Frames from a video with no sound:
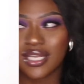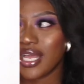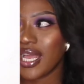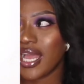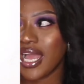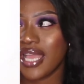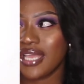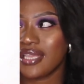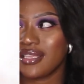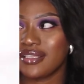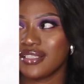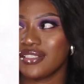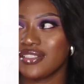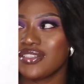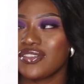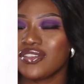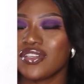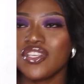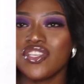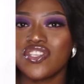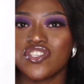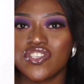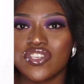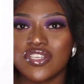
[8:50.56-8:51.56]

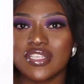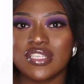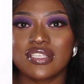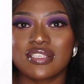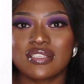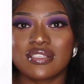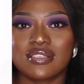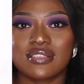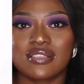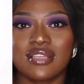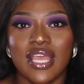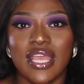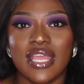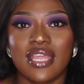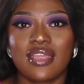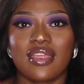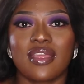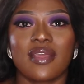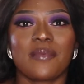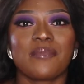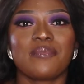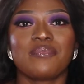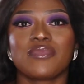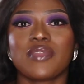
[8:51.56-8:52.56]
It's just like
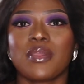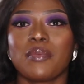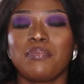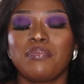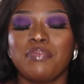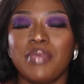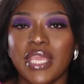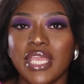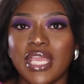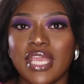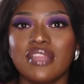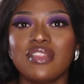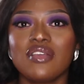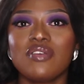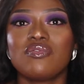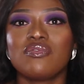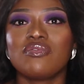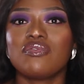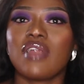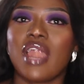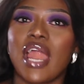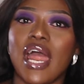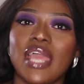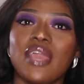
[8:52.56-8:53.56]
picking the
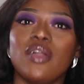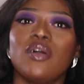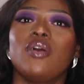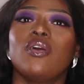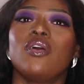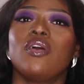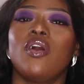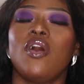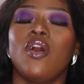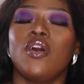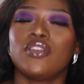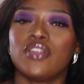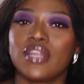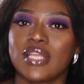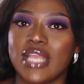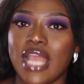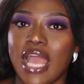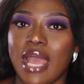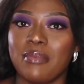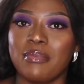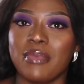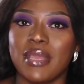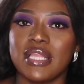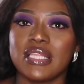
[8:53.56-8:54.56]
right
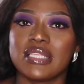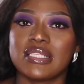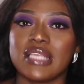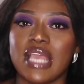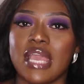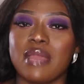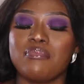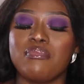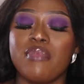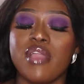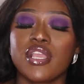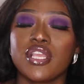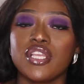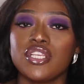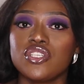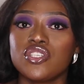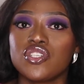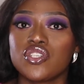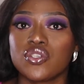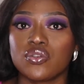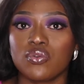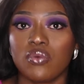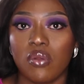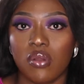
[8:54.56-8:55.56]
undergarments and making
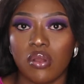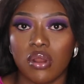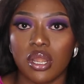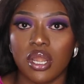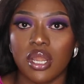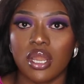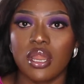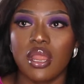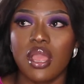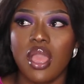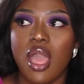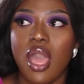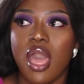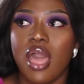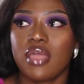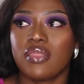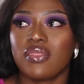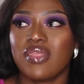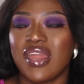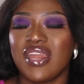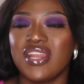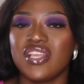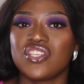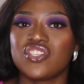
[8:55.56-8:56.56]
sure
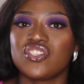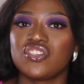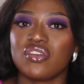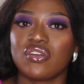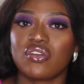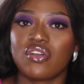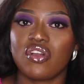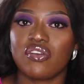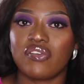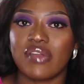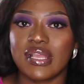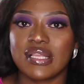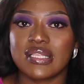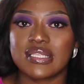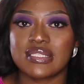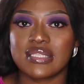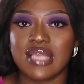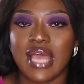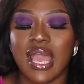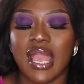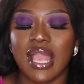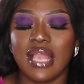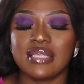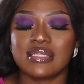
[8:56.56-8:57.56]
that it's your correct
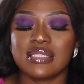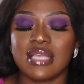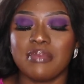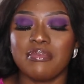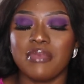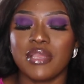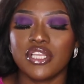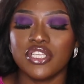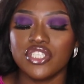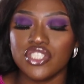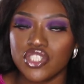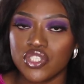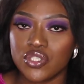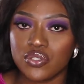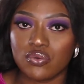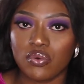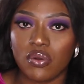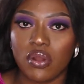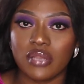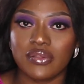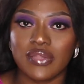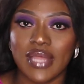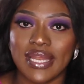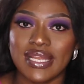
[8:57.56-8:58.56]
size, and making
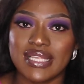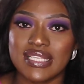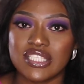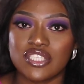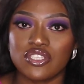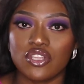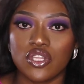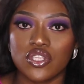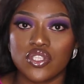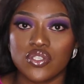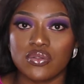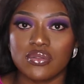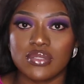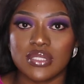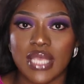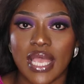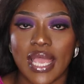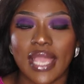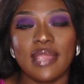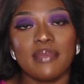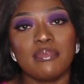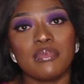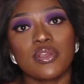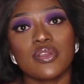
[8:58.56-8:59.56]
sure that it's not too
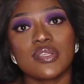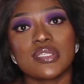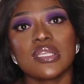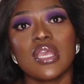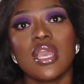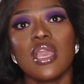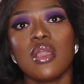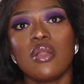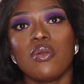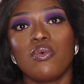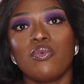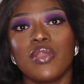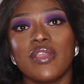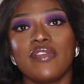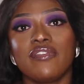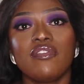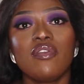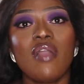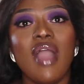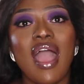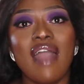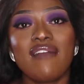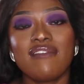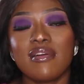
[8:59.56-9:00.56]
tight, because if
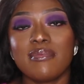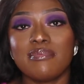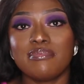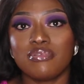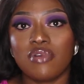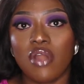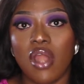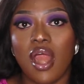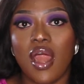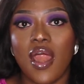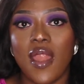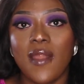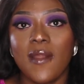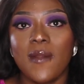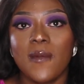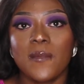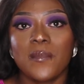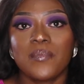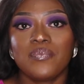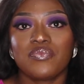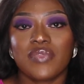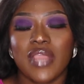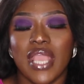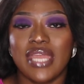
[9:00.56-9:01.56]
you have a bra
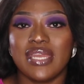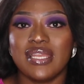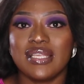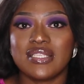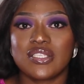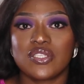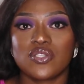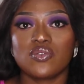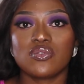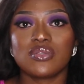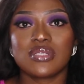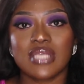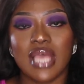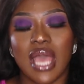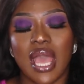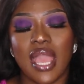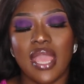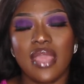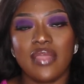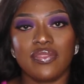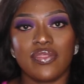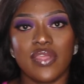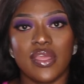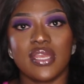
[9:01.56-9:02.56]
and it's too
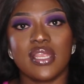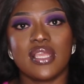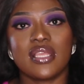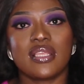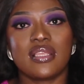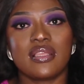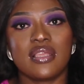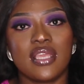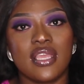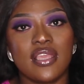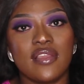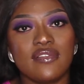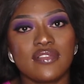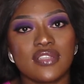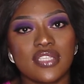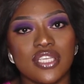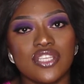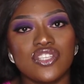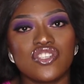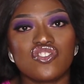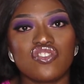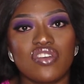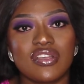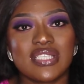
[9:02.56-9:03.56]
tight, then
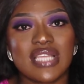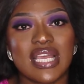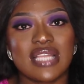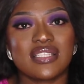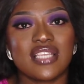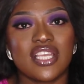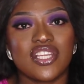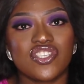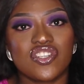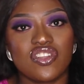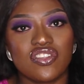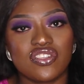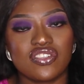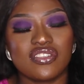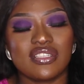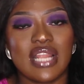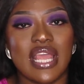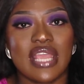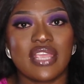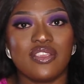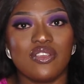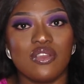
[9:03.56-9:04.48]
it draws attention to like